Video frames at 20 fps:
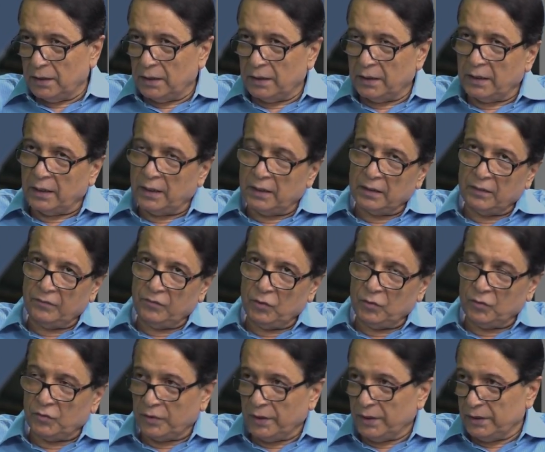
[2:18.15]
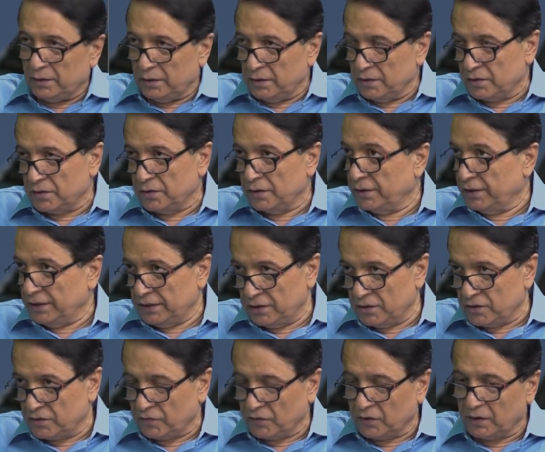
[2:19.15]
And I'll give you 3
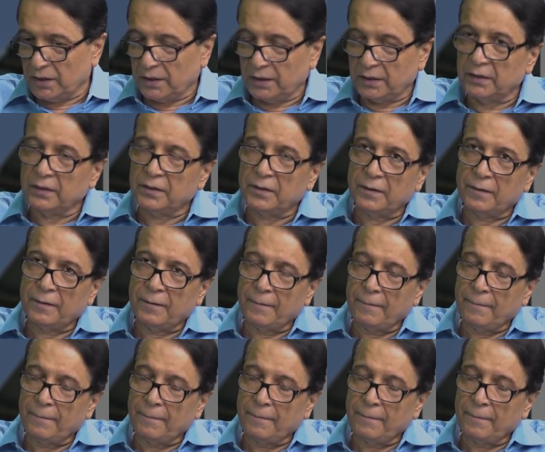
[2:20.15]
reasons for that. Right.